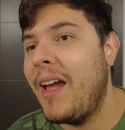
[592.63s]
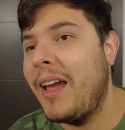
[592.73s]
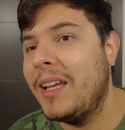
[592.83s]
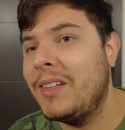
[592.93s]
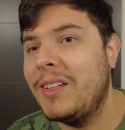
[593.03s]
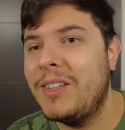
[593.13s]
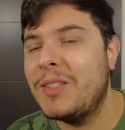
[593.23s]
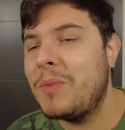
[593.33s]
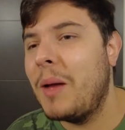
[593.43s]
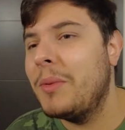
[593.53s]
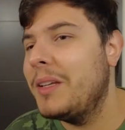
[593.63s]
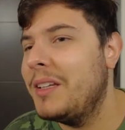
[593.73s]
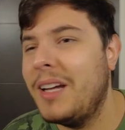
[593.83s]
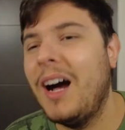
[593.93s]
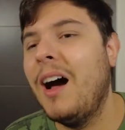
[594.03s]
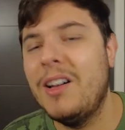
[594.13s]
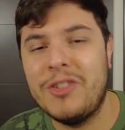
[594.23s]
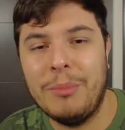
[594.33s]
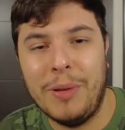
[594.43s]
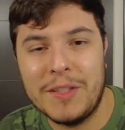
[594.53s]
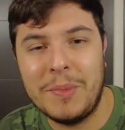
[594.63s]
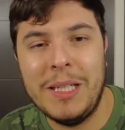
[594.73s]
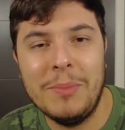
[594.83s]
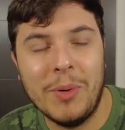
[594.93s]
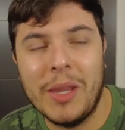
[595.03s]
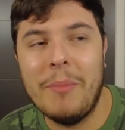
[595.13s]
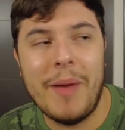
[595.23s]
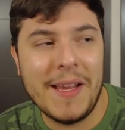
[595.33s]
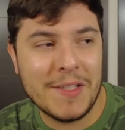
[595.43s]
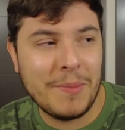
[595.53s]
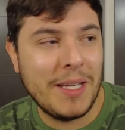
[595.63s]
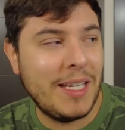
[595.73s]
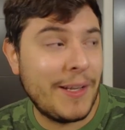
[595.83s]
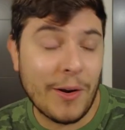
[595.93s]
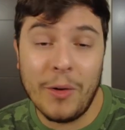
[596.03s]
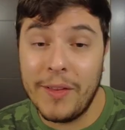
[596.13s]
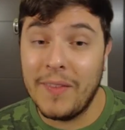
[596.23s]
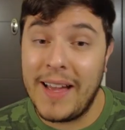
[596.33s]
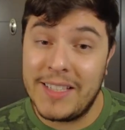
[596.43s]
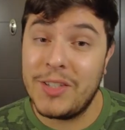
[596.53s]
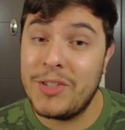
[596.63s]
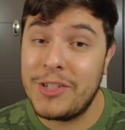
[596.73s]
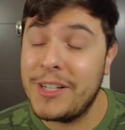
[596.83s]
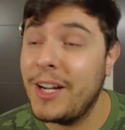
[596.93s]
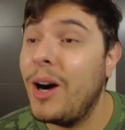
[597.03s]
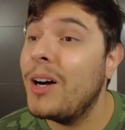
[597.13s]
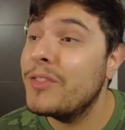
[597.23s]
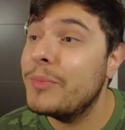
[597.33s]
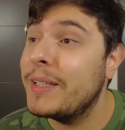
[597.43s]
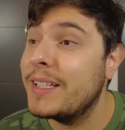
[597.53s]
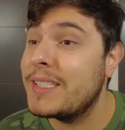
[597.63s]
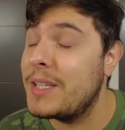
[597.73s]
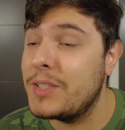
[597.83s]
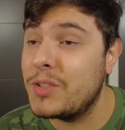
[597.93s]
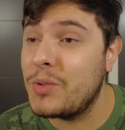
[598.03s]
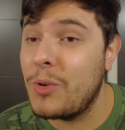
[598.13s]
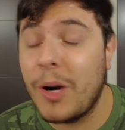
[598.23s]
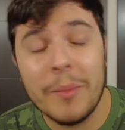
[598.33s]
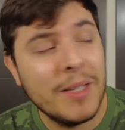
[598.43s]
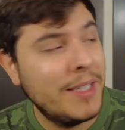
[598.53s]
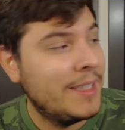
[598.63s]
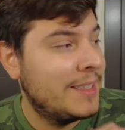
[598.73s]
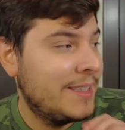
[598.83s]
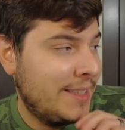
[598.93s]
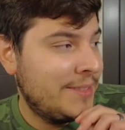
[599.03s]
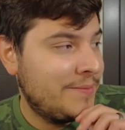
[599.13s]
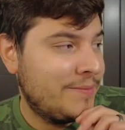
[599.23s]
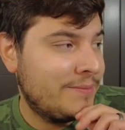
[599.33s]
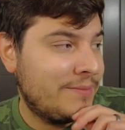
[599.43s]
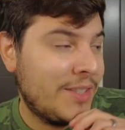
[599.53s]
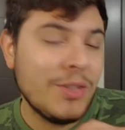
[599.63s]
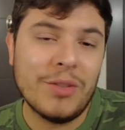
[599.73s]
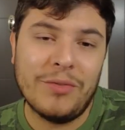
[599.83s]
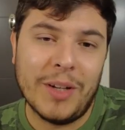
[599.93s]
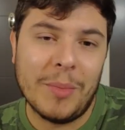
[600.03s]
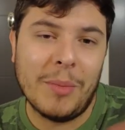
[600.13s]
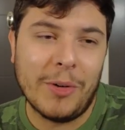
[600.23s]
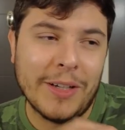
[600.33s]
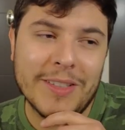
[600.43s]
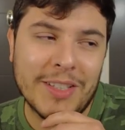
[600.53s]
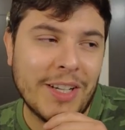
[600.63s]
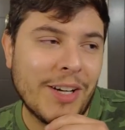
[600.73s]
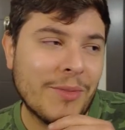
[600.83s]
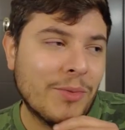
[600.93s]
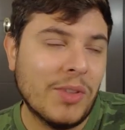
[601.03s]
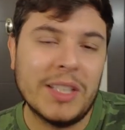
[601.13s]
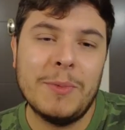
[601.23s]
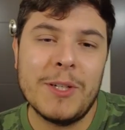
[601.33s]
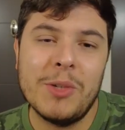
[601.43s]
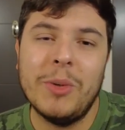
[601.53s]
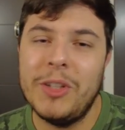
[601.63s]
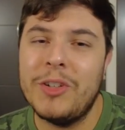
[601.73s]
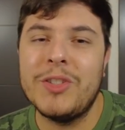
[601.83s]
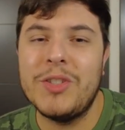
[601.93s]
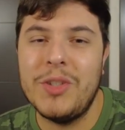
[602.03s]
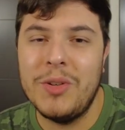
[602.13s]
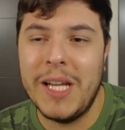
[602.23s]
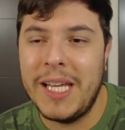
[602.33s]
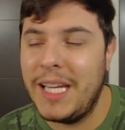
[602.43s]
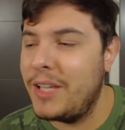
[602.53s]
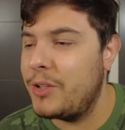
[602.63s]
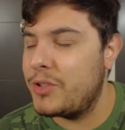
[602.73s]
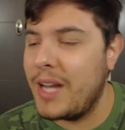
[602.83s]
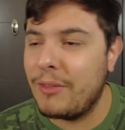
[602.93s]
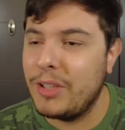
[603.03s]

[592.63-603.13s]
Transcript: And there's probably a hundred plus people in the basement, and all the lights are turning off because of the storm. Those are fun memories, you know. Like especially when you're a student and there's not